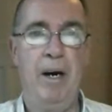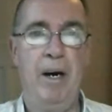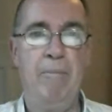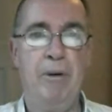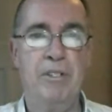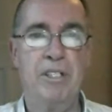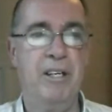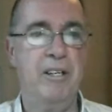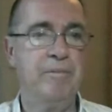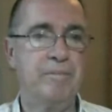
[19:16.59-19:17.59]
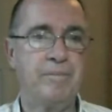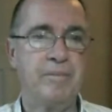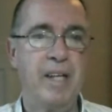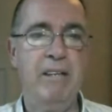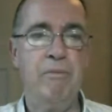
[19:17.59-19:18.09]
by Pronto.
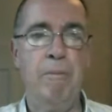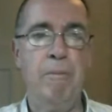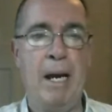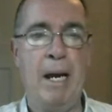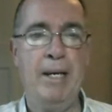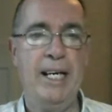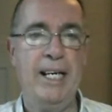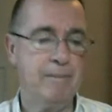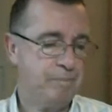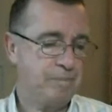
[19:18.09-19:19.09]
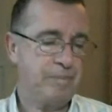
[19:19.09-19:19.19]
And it's from Pam Ayres.